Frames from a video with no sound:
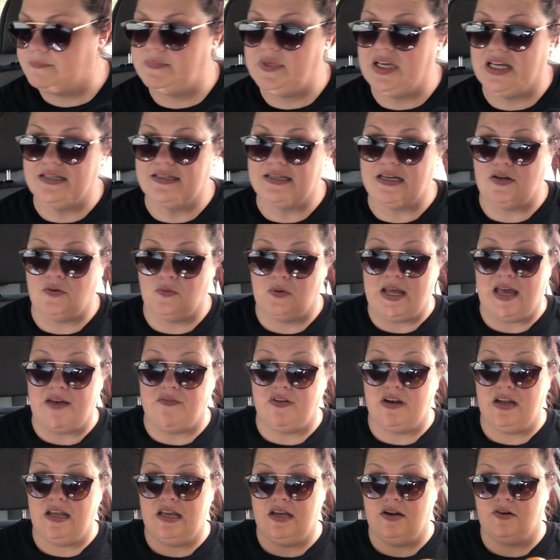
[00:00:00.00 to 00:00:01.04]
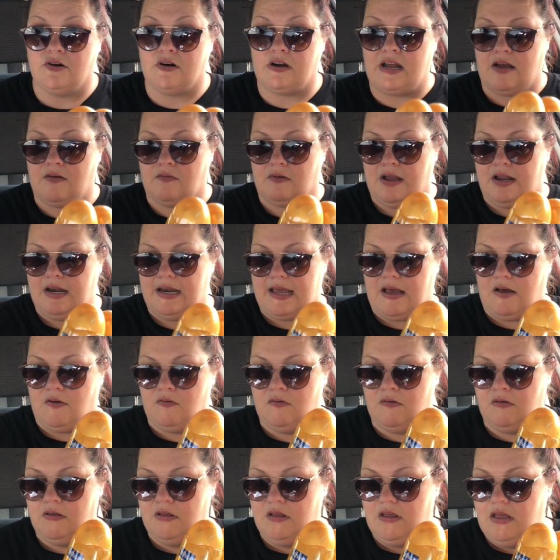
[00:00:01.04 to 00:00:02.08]
because I don't have any internet right
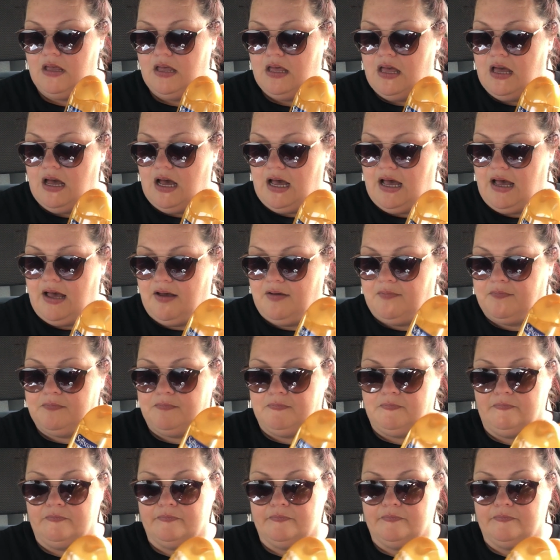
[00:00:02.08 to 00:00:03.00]
now. Um,